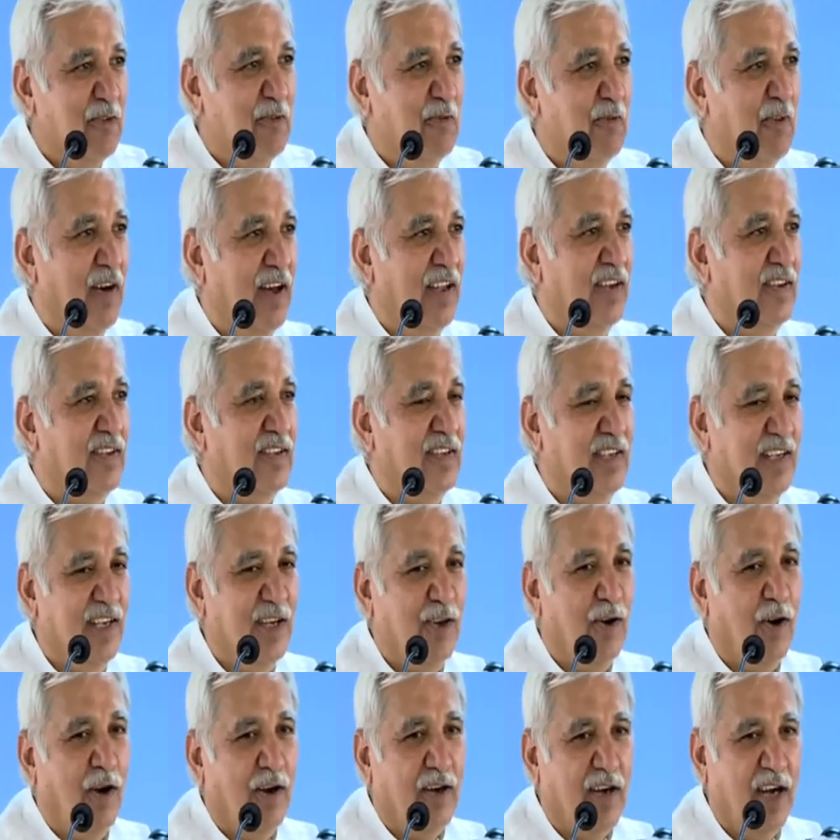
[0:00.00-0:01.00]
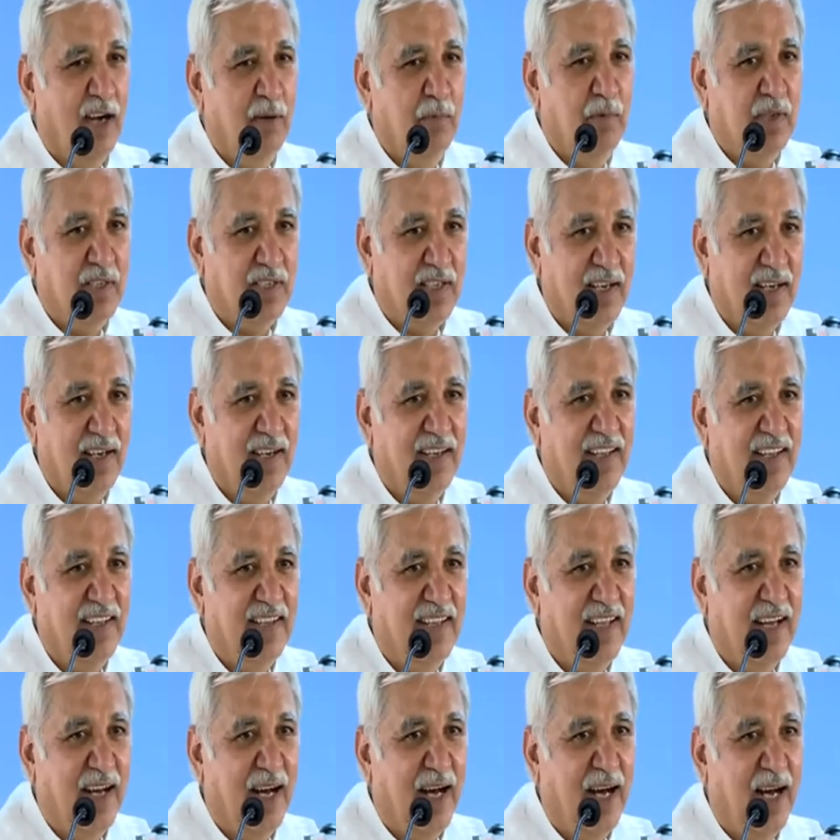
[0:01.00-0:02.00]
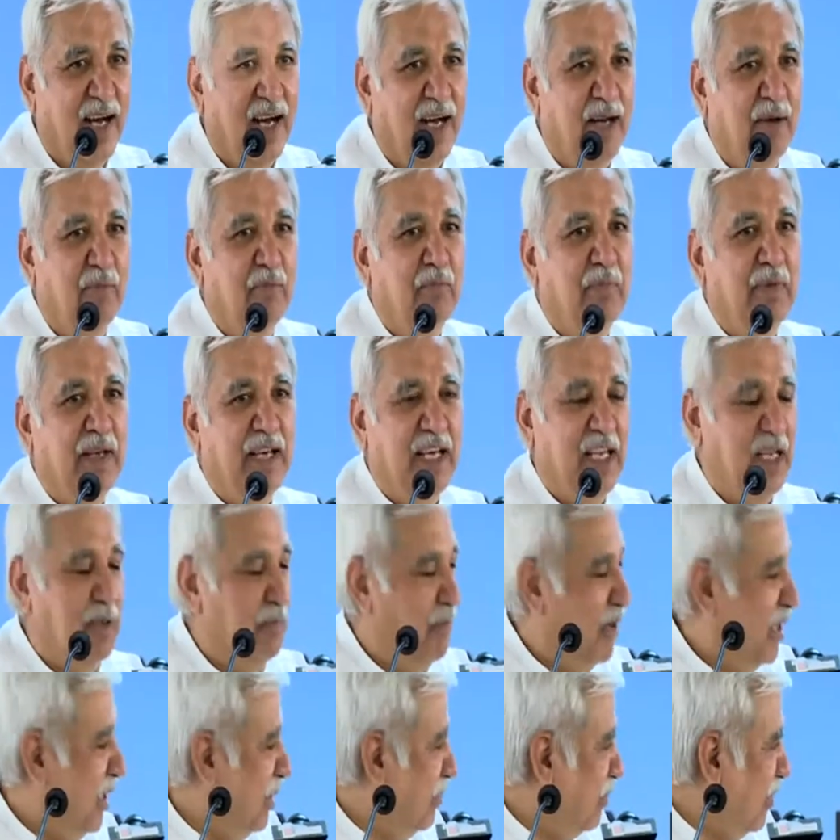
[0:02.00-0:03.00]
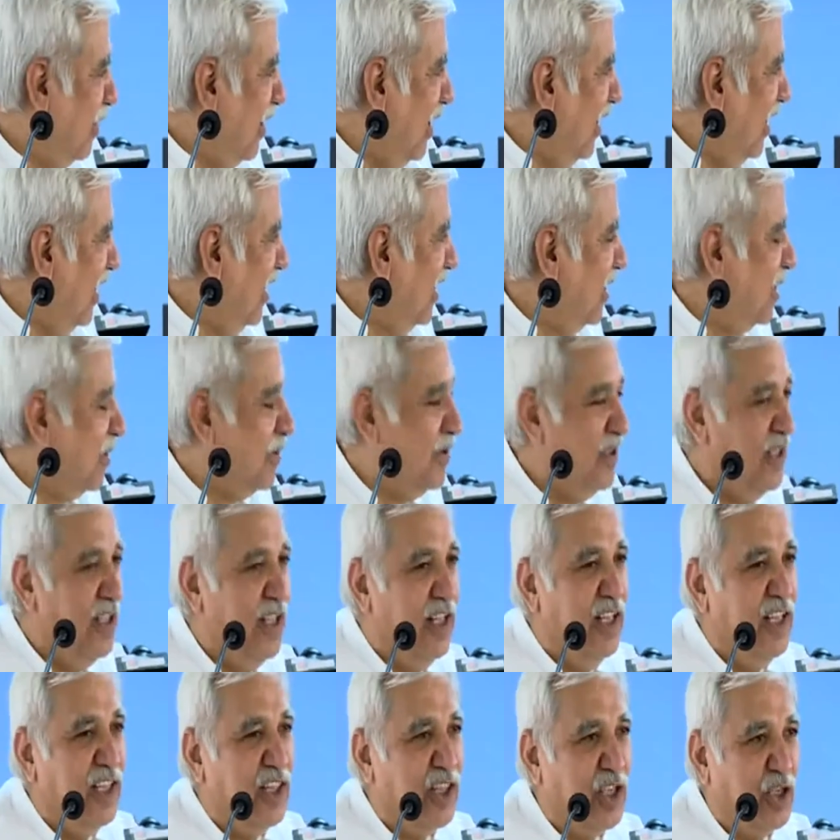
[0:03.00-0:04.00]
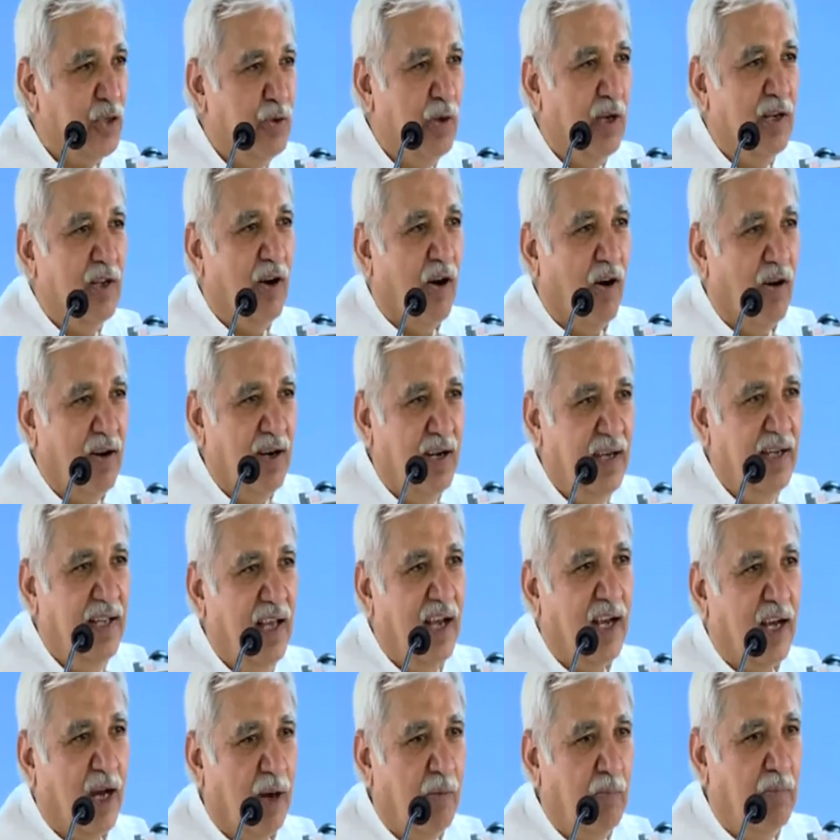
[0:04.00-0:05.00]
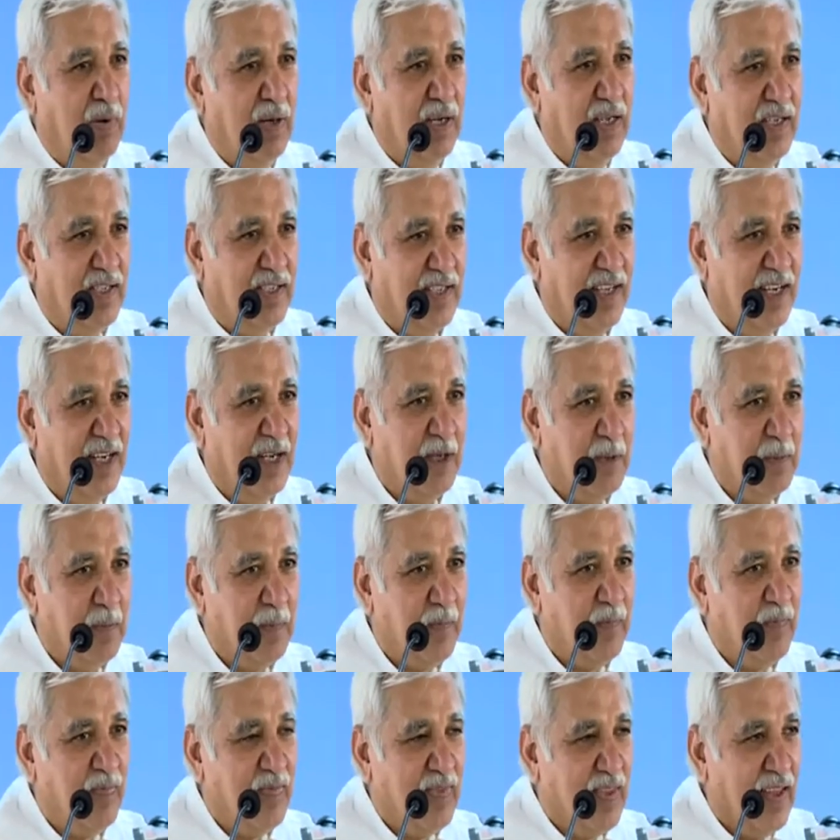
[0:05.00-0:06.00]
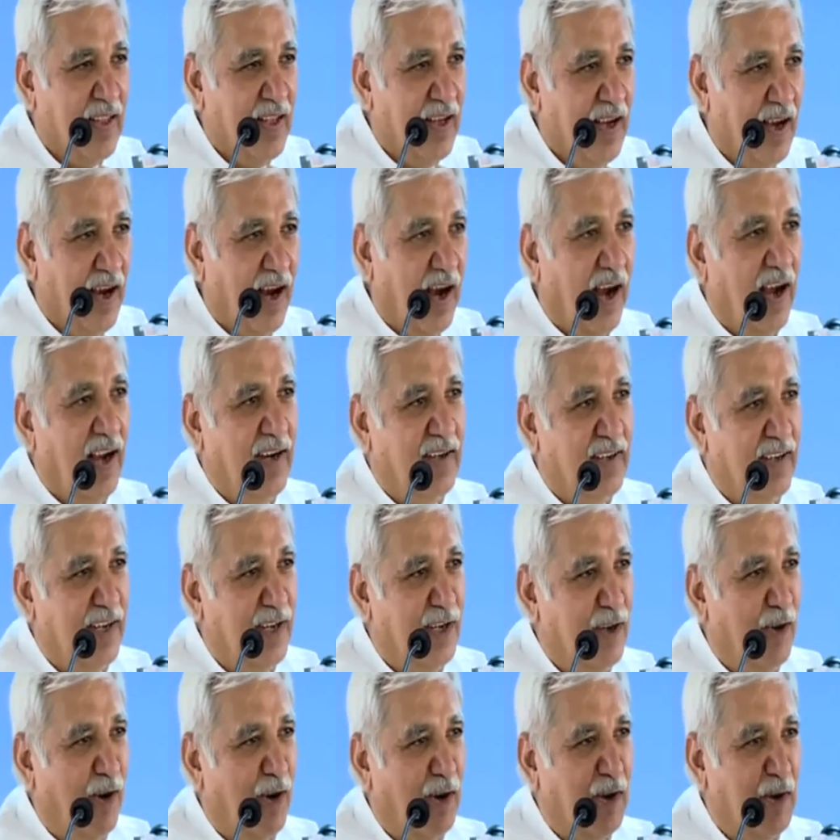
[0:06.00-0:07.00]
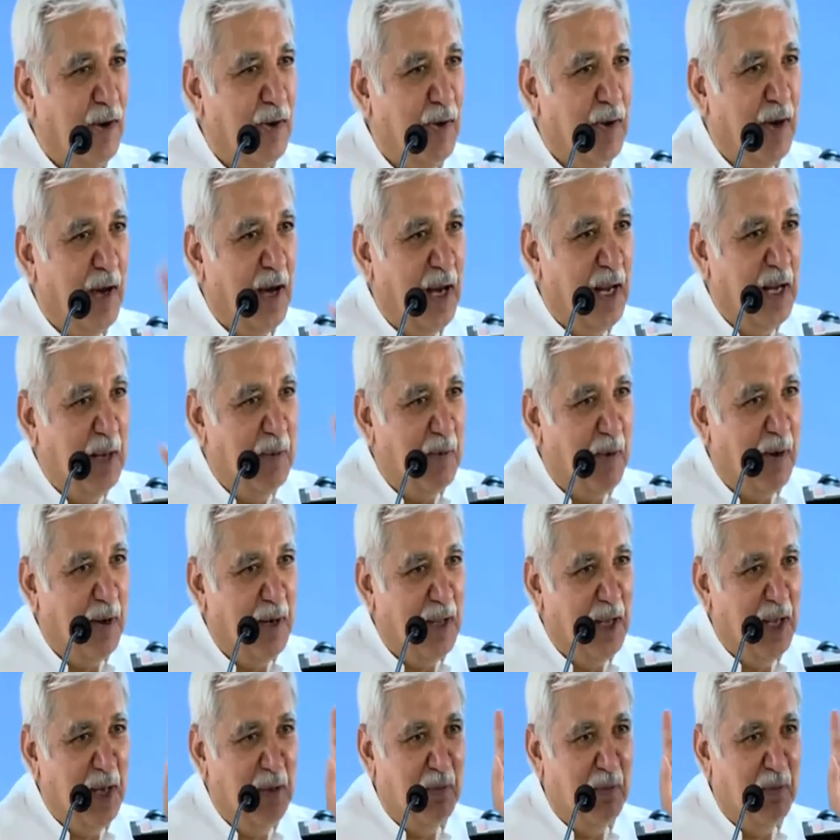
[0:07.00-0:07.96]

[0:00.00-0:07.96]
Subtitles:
When she got admission in the main Manipal to an all India competition, I did not know anybody in